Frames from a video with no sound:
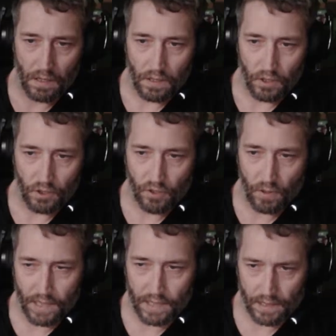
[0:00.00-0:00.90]
True
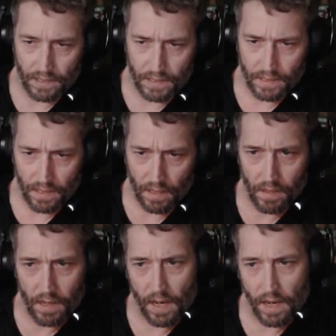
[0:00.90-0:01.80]
excellence.
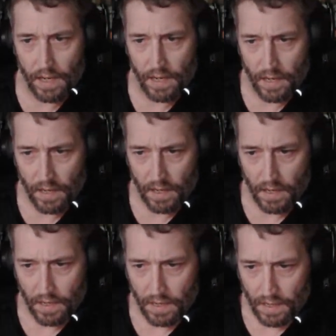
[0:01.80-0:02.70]
Okay.
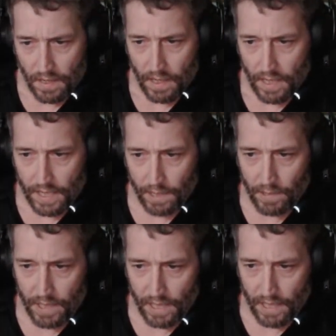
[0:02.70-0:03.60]
And I think we
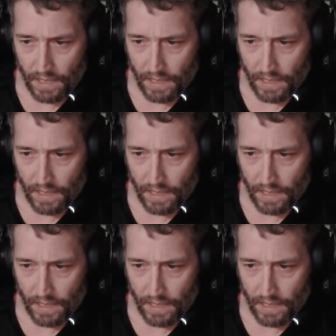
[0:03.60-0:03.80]
did it.